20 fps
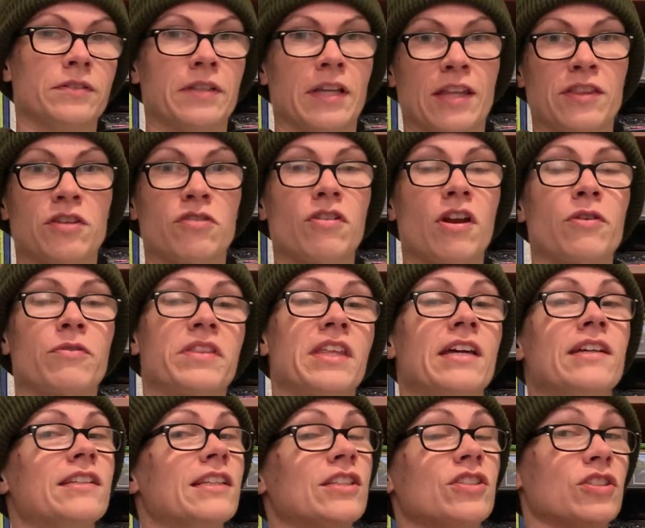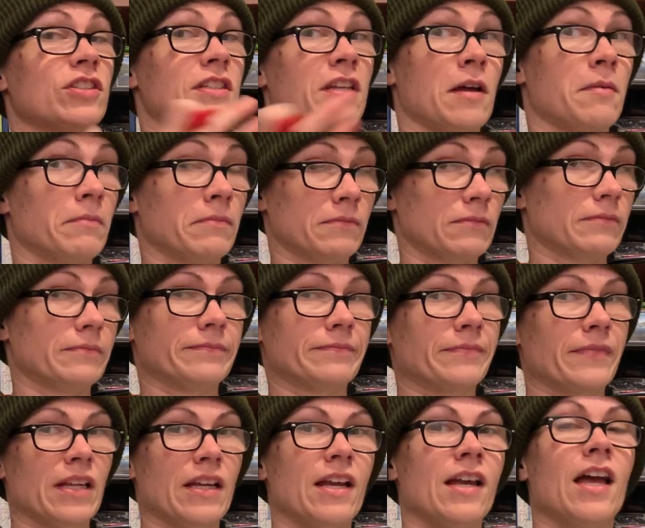Nothing wrong with that. It's just not.
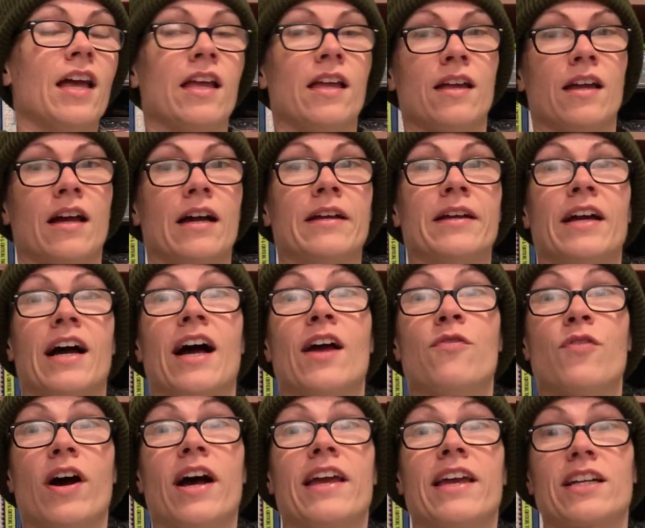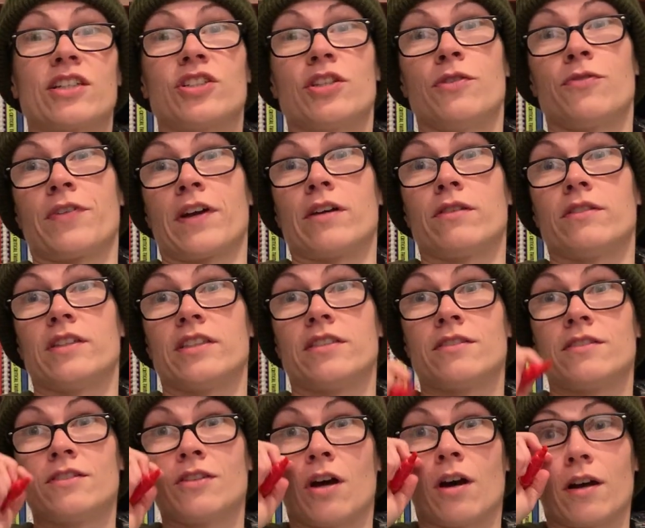I actually found the
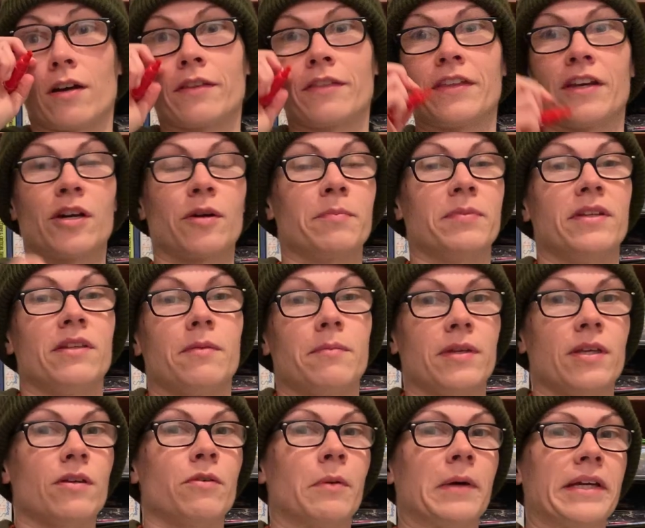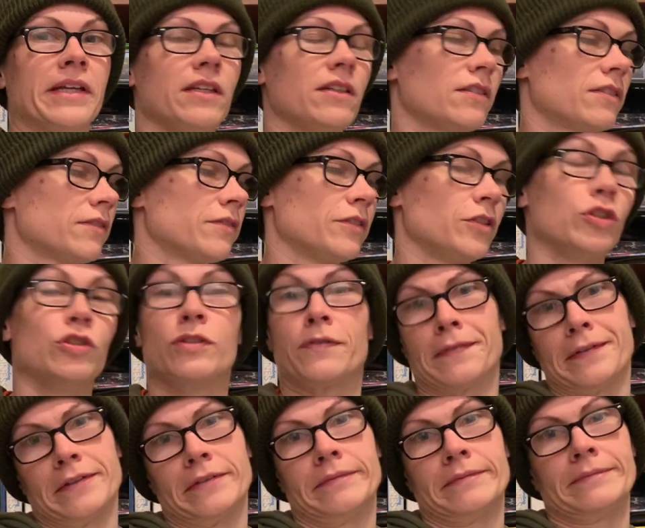talk therapy to be quite
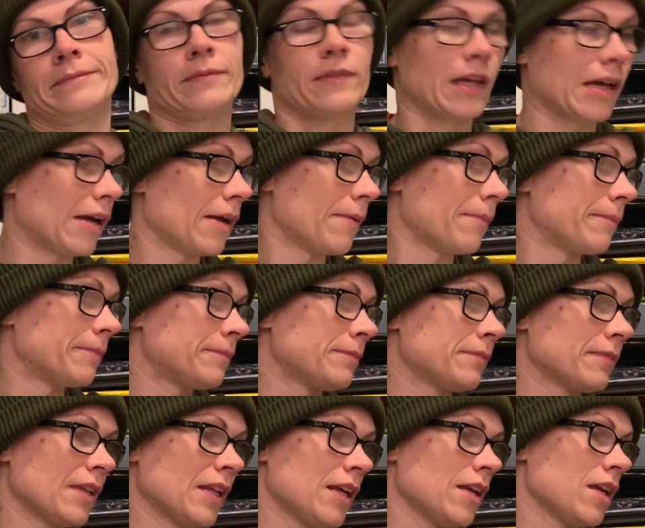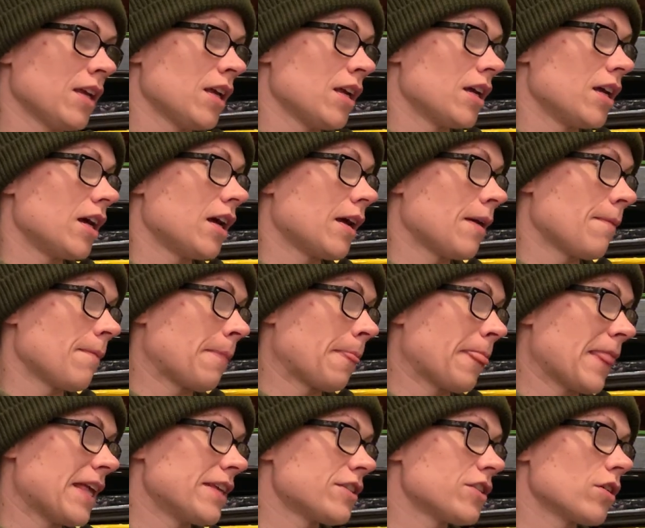useful.
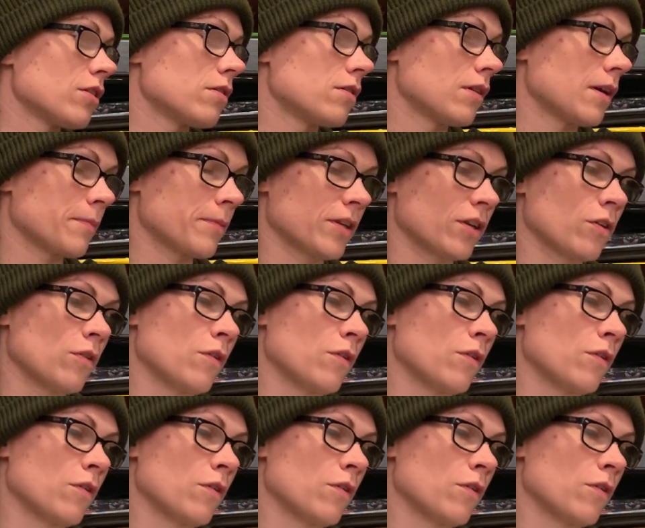And so I'm gonna